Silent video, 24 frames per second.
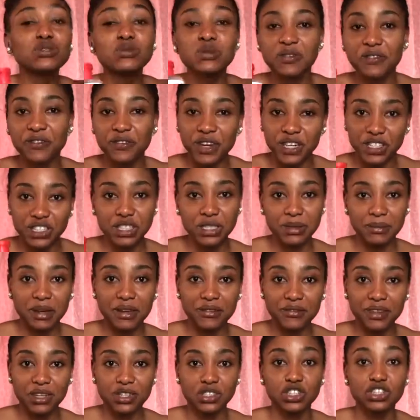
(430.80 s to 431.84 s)
refreshes my
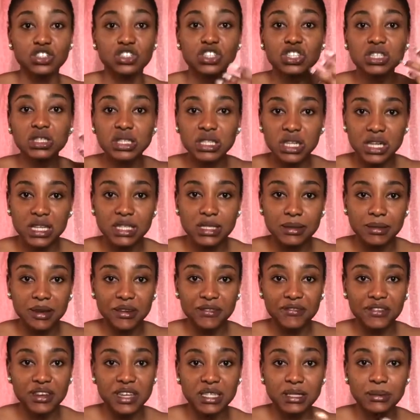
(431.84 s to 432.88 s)
face. It just takes my
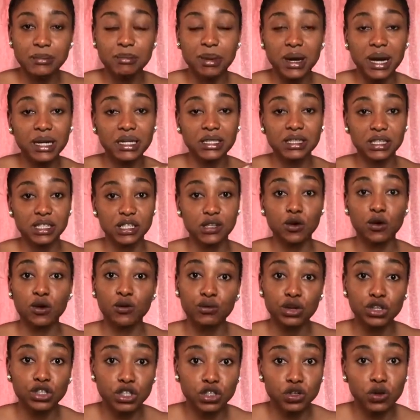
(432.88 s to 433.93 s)
face back to the
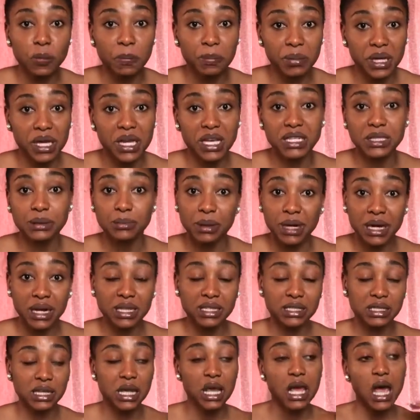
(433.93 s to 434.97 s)
original pH
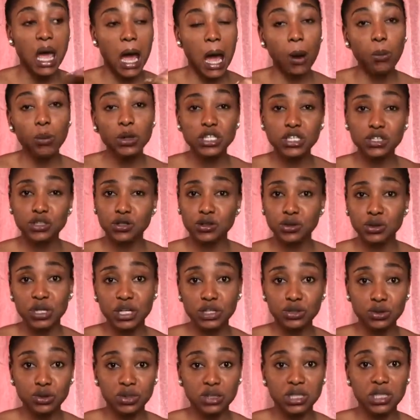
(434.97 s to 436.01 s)
balance. And what your
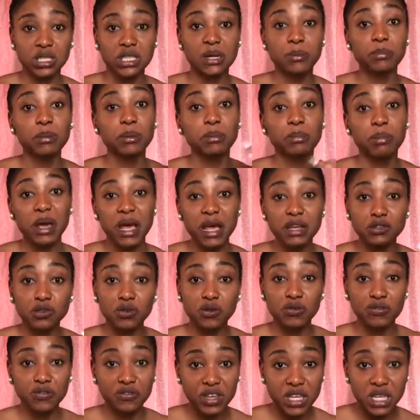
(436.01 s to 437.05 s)
toner does is it prepares
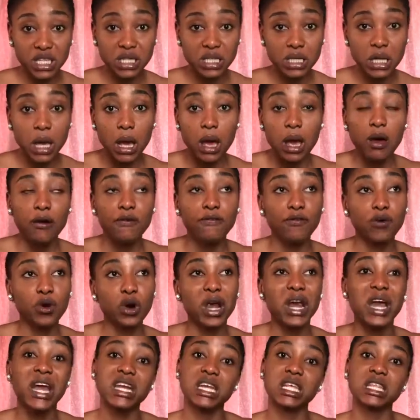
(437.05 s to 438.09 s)
your face for
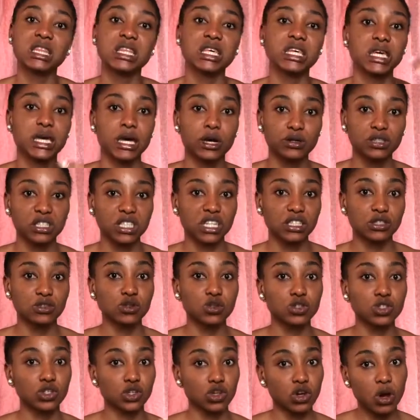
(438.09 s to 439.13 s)
anything else that's
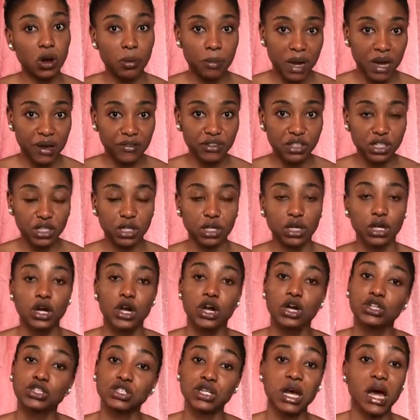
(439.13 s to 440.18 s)
going to come after.
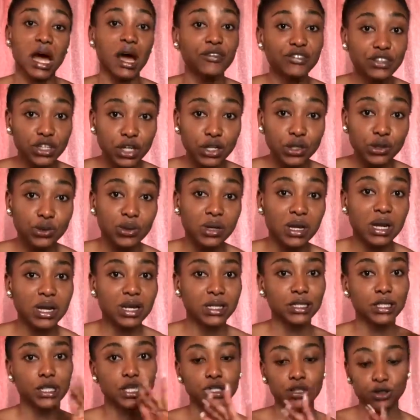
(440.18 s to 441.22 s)
So after you
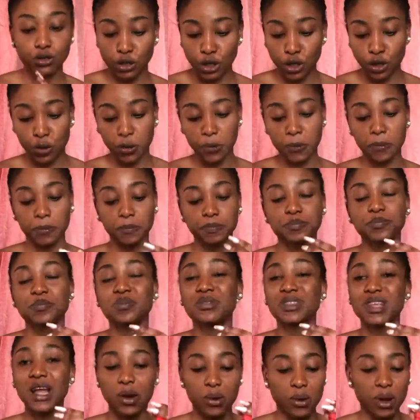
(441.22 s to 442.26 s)
cleanse, you tone.
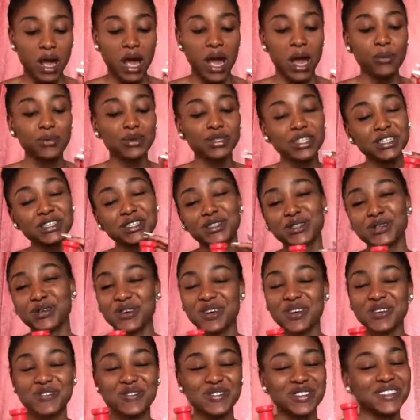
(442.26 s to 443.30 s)
Now, I wanted to
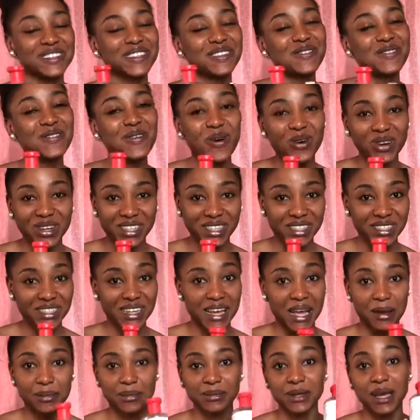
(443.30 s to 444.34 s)
toner for the longest
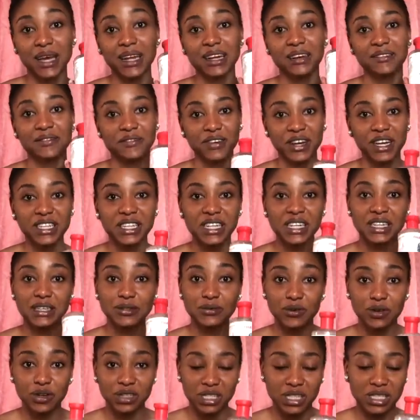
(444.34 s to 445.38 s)
time and I finally
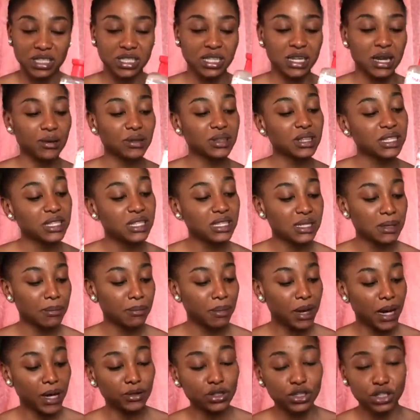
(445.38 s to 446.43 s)
got it. Now, this is a
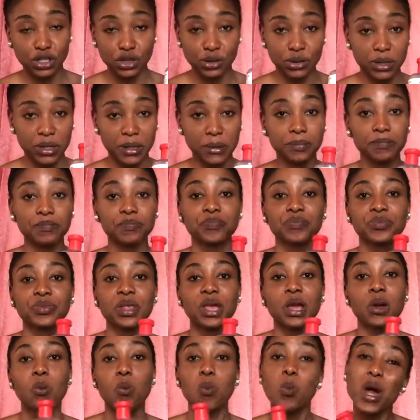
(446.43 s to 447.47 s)
mild toner.
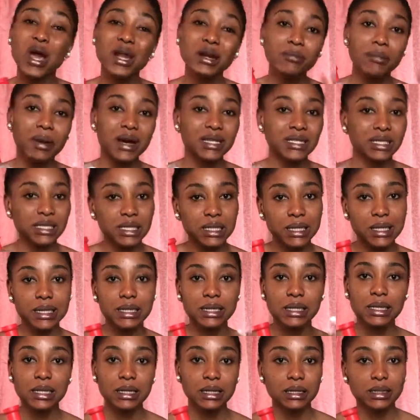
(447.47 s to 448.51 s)
When my
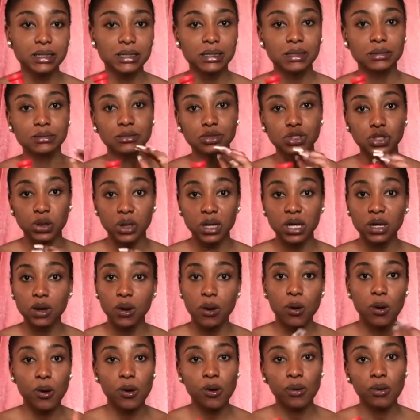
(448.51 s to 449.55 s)
skin is
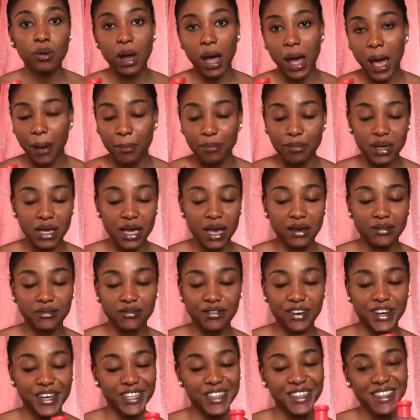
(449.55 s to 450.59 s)
doing all happy and
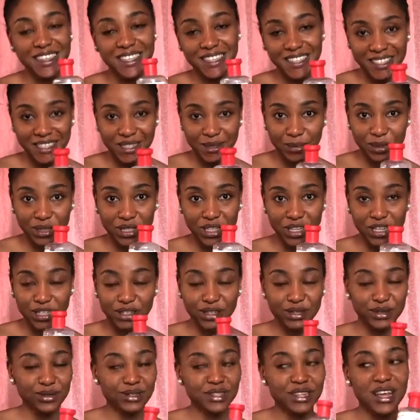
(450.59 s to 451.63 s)
fine, this is what I
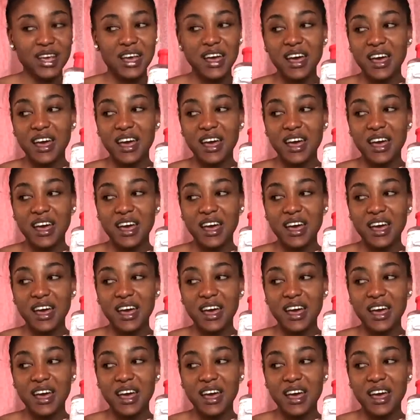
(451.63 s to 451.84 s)
use.